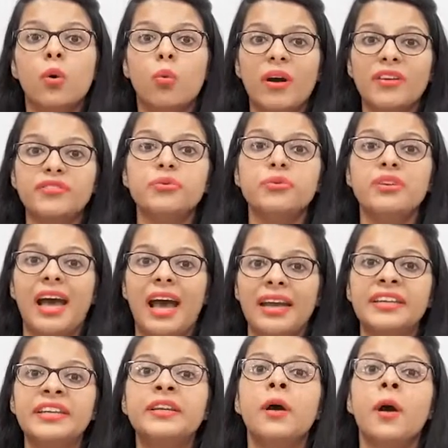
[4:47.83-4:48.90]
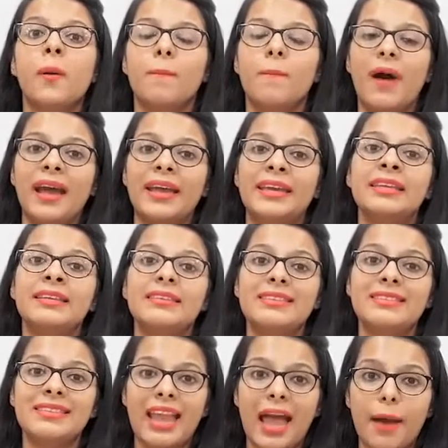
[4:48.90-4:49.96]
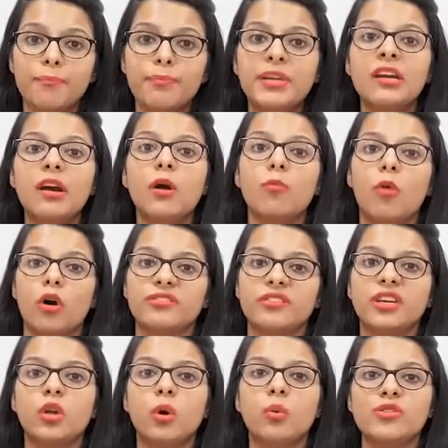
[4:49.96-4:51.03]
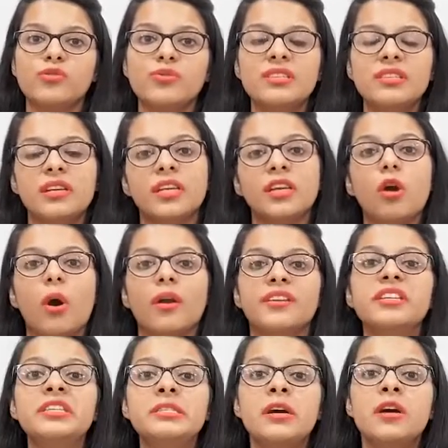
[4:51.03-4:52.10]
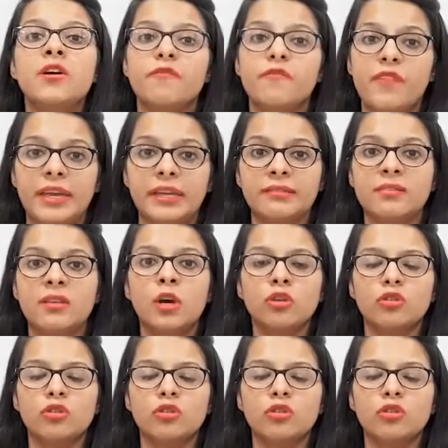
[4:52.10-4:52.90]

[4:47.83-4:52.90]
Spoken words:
Vasu died by slapping a mosquito which was sitting on his face.